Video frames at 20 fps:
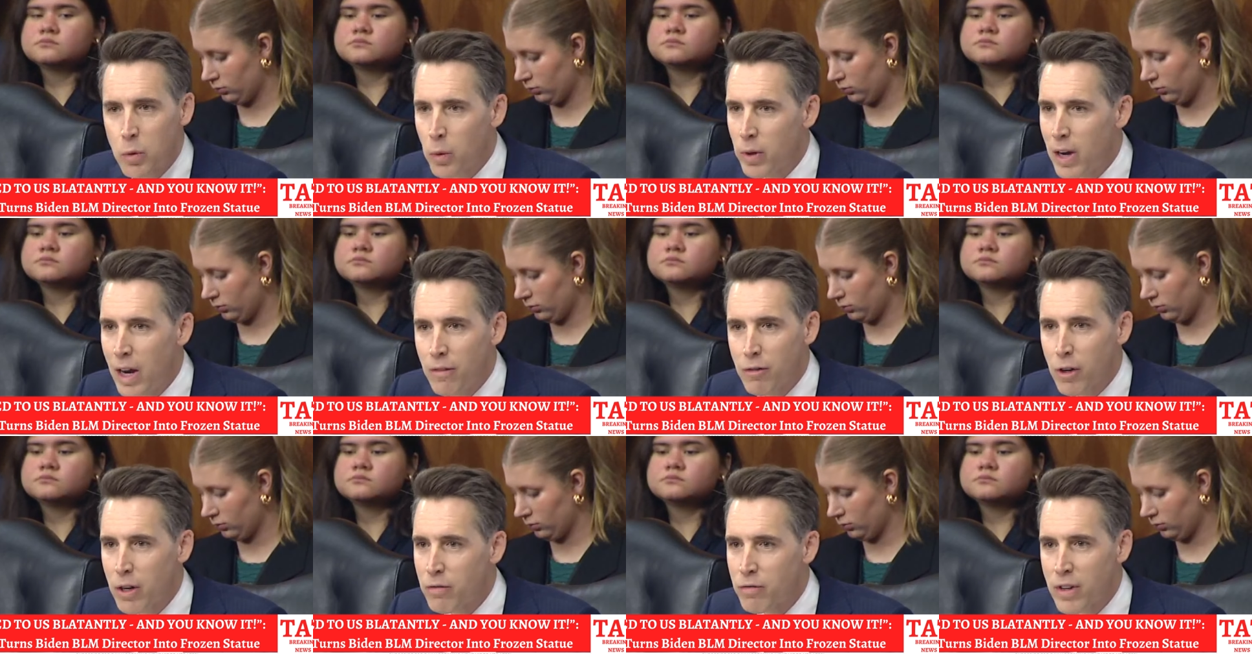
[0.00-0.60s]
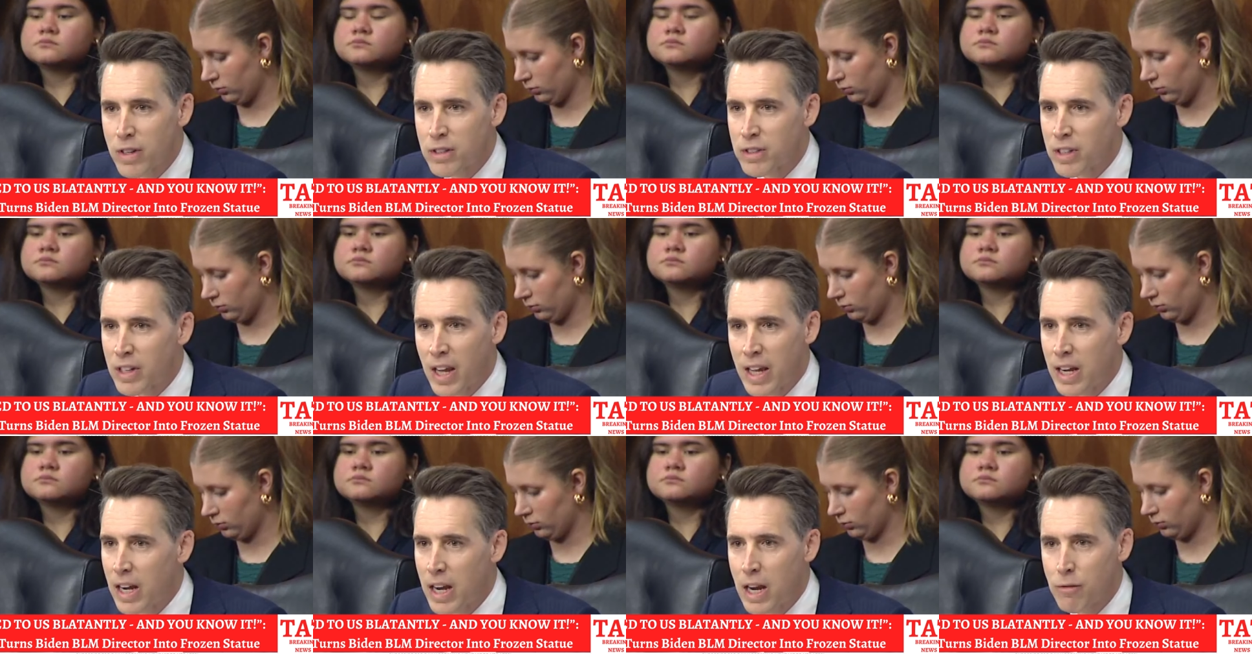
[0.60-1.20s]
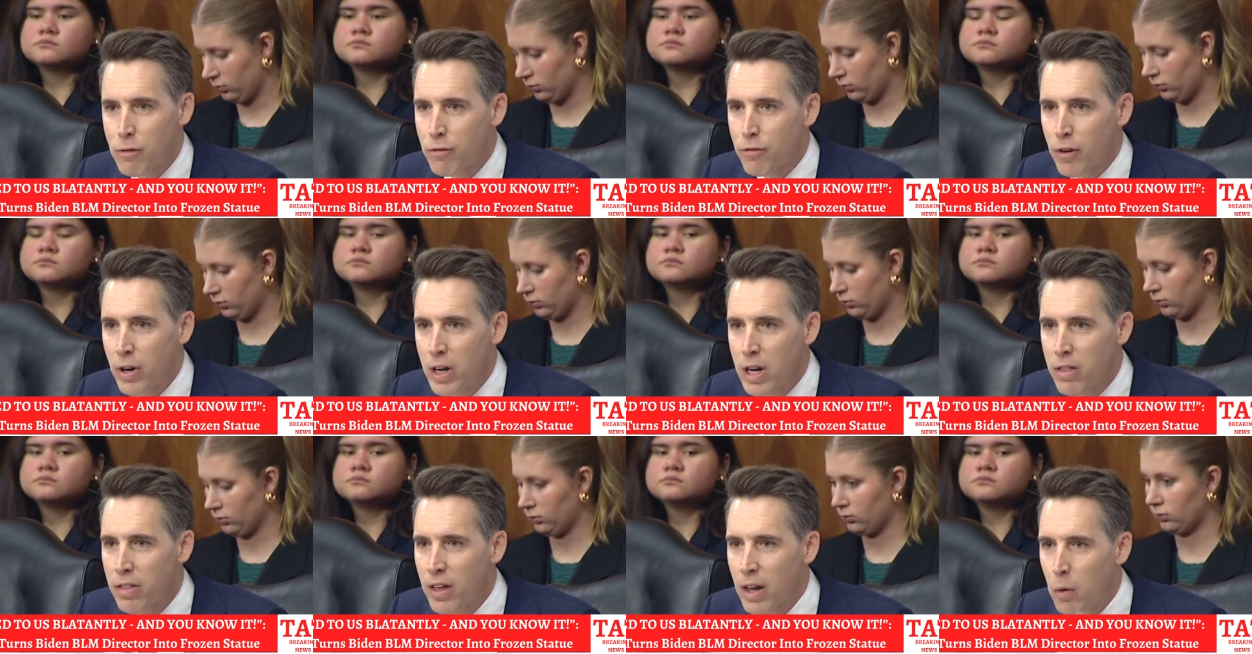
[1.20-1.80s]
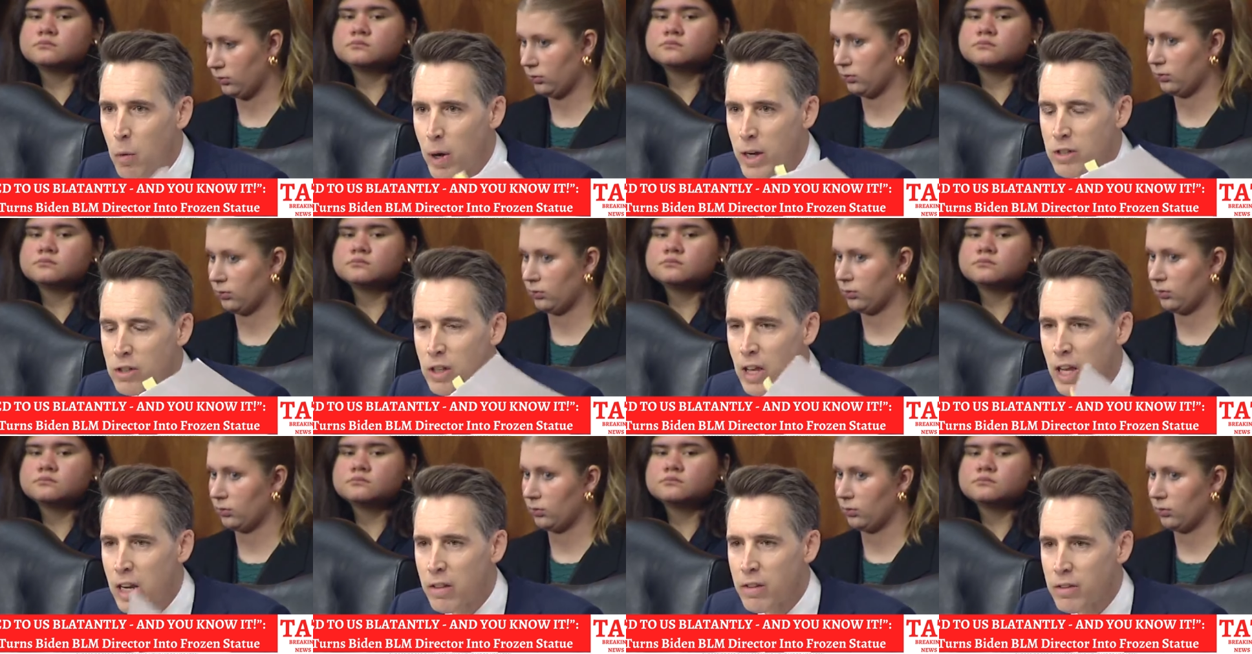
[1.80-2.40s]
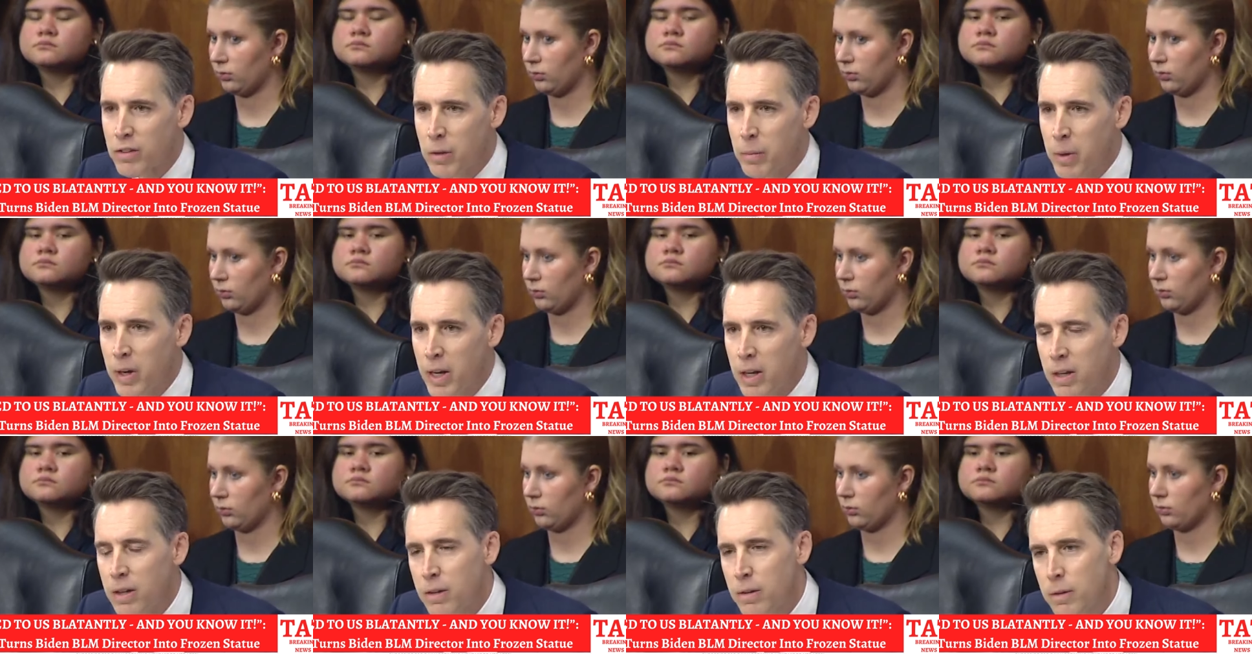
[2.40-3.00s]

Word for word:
Speaker 1: you were never investigated ever for anything. Why'd you lie to this committee?